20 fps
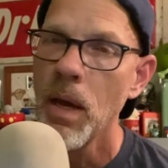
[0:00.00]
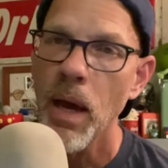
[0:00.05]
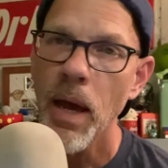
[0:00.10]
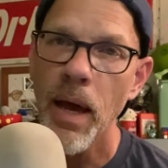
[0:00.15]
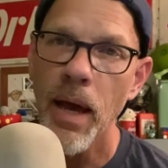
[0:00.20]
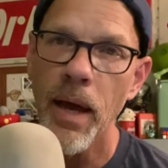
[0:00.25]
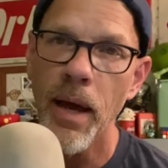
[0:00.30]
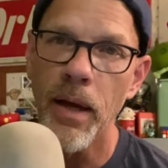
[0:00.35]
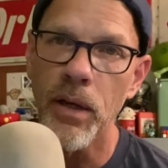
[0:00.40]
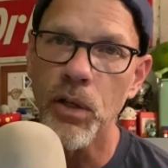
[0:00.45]

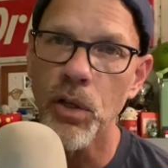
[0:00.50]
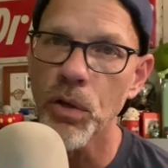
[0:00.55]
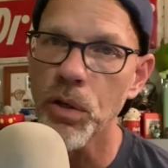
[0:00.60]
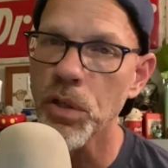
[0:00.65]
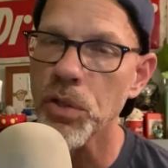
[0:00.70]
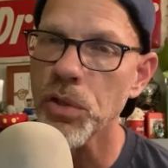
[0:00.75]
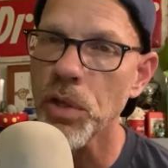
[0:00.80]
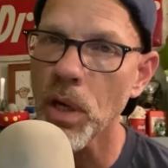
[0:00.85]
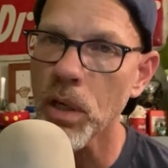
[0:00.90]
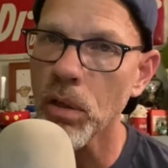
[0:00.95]
uh,
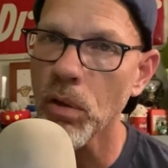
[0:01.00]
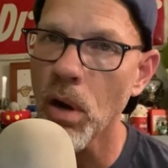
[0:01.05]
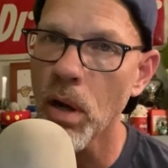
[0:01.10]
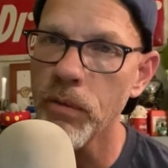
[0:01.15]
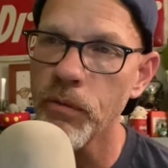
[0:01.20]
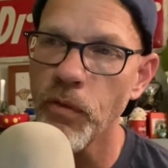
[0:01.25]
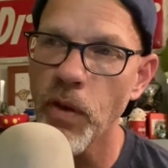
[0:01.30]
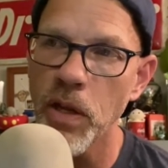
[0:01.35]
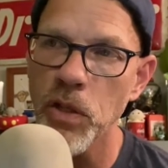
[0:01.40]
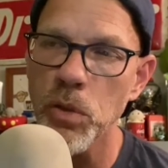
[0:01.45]
Curtis Tucker on
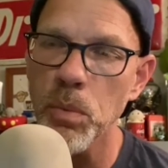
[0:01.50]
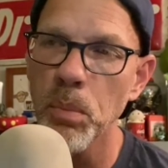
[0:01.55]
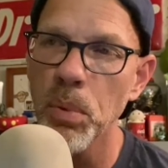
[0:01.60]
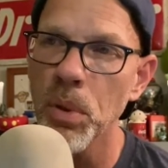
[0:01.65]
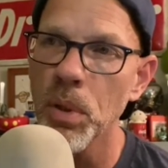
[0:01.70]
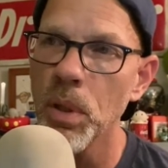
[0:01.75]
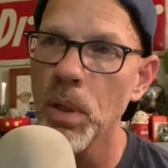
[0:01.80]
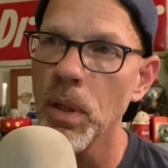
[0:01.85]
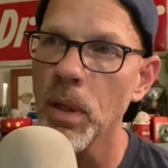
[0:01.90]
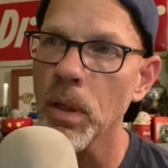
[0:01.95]

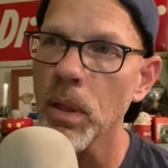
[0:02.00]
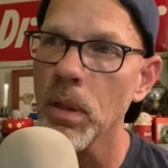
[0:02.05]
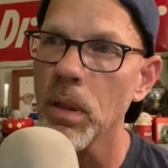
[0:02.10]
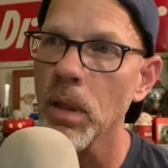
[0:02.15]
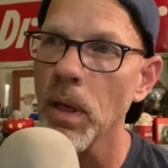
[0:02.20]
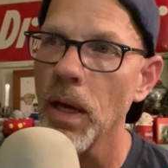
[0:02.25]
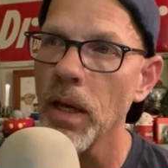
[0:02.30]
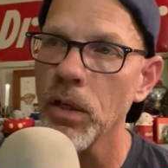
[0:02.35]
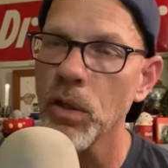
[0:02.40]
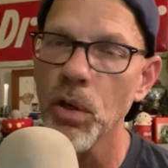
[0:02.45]
Facebook,
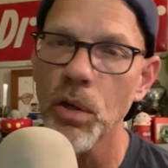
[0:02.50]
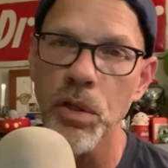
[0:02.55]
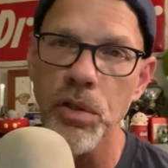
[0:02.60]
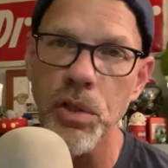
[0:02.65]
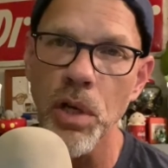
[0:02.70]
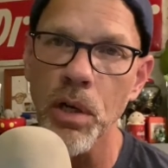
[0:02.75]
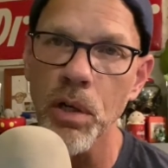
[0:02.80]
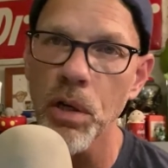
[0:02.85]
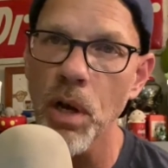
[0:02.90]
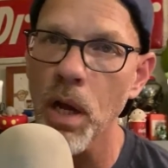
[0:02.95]
uh,
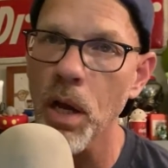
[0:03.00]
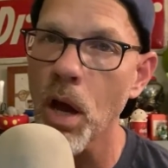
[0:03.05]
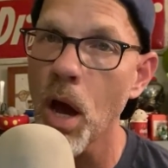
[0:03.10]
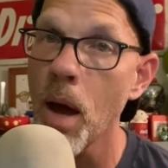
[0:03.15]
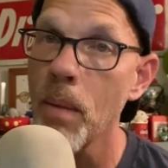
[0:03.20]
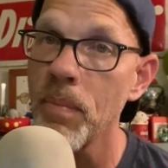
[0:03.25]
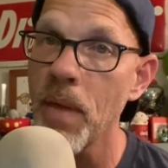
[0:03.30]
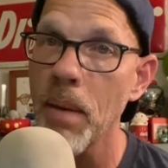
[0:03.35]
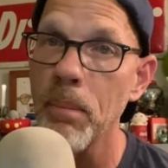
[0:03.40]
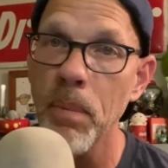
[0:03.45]

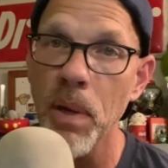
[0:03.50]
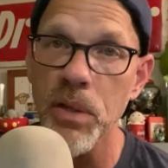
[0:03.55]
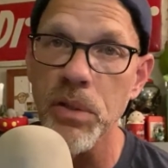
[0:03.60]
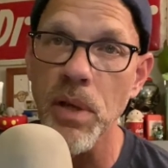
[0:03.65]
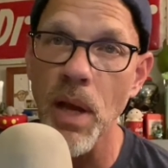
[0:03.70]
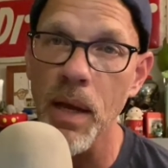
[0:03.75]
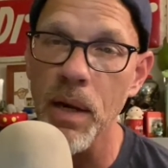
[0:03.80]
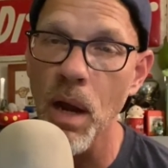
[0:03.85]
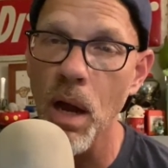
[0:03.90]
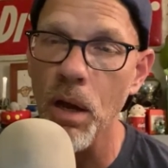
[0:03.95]
curtistucker.com,
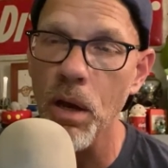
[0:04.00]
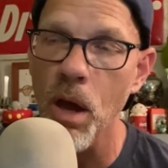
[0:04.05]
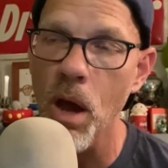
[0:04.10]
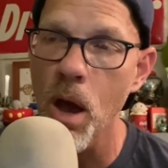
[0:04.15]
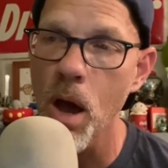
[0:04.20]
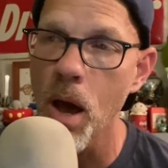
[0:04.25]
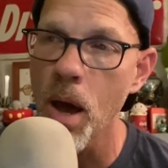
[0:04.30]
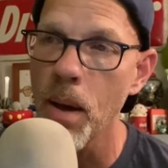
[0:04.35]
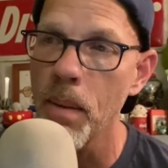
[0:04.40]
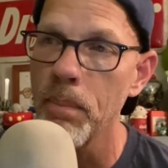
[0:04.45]

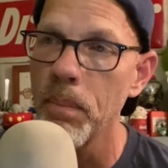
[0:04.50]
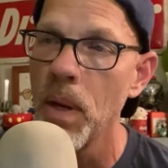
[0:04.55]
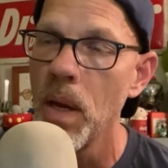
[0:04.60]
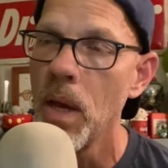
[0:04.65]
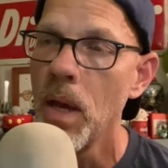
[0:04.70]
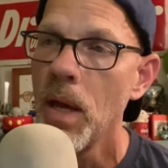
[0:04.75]
thatbuzzguy.com.